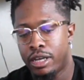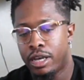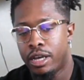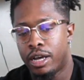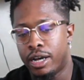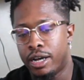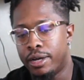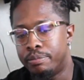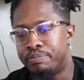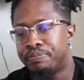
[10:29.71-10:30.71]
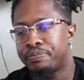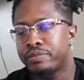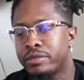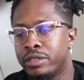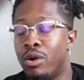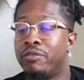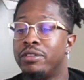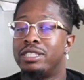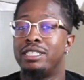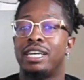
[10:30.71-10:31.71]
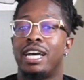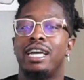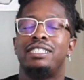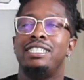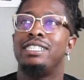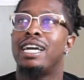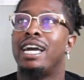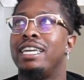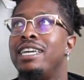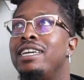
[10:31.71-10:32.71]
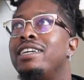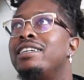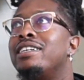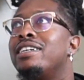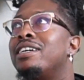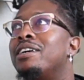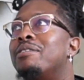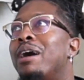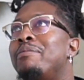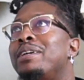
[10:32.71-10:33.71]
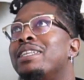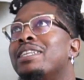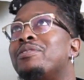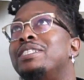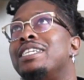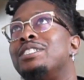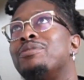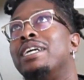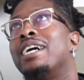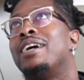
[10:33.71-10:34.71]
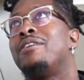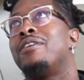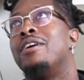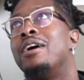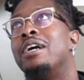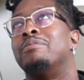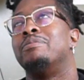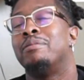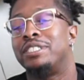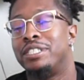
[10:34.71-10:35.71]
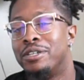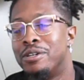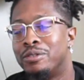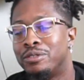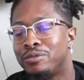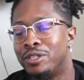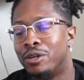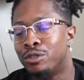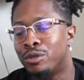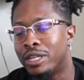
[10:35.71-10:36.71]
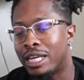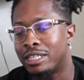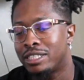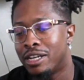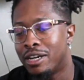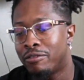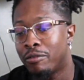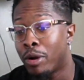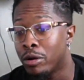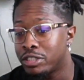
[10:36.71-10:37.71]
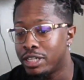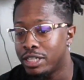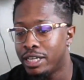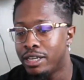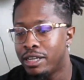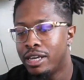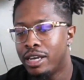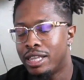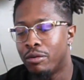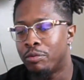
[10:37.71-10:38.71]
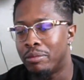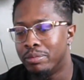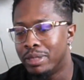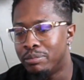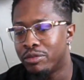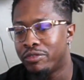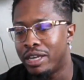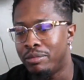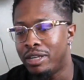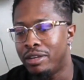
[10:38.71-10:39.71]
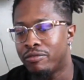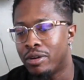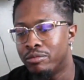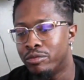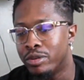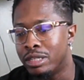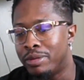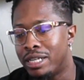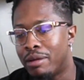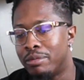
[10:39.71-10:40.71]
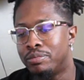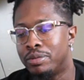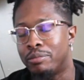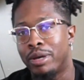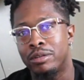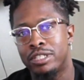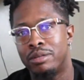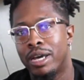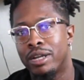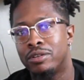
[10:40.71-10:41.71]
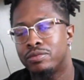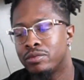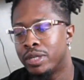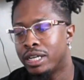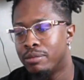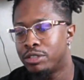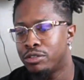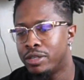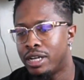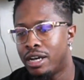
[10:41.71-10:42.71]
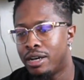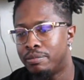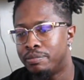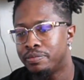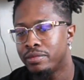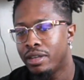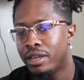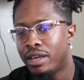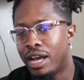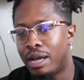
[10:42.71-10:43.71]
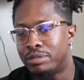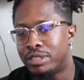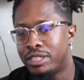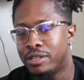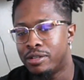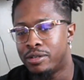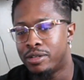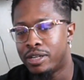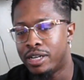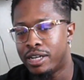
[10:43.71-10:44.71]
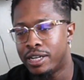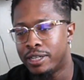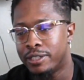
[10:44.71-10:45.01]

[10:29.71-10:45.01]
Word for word: Um, going for the C C I E might be a little intense right now. Um, I'm still, you know, doing a lot of stuff personally that would probably prevent me from really being able to put the pedal to the metal when it comes to it. Um, I'm still uh,